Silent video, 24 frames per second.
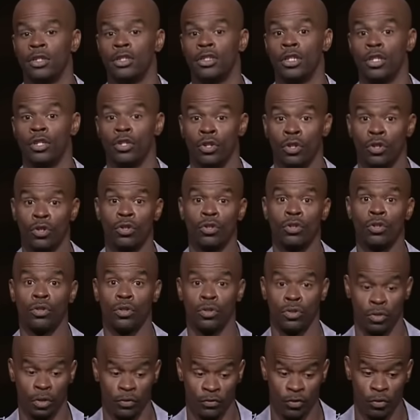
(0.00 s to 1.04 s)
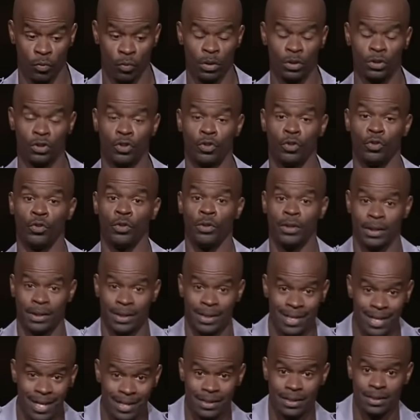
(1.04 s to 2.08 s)
I said, no, no, no, no, no. If you want to, you can
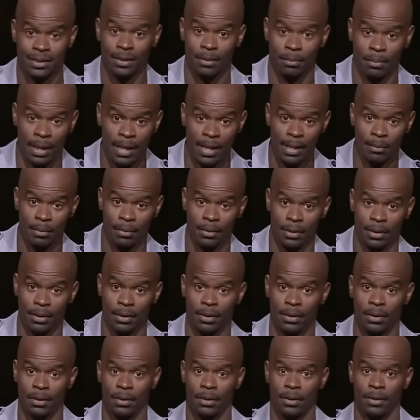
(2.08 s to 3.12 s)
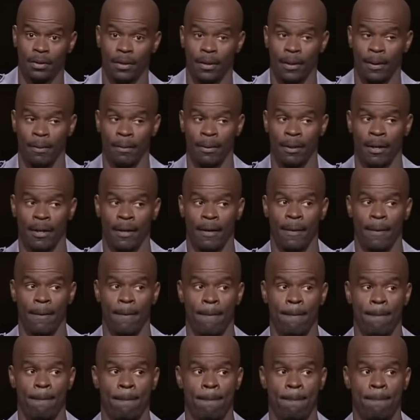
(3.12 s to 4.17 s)
catch the baby. I'm like,
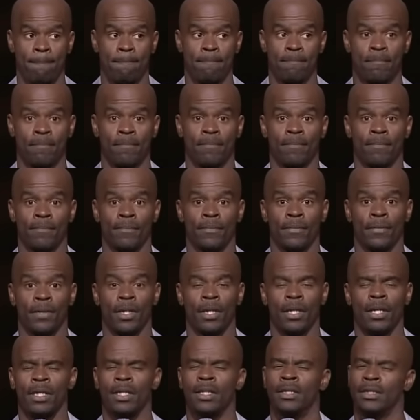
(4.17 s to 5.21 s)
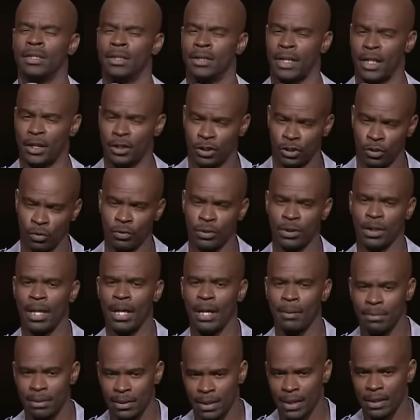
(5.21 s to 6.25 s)
isn't that your
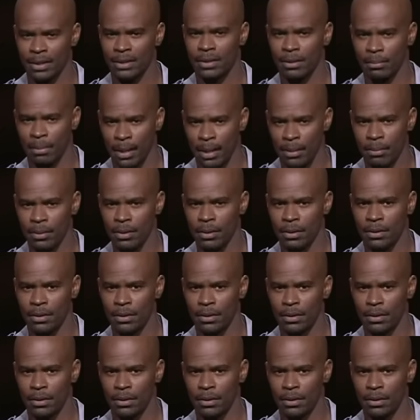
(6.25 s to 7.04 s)
job to catch the baby?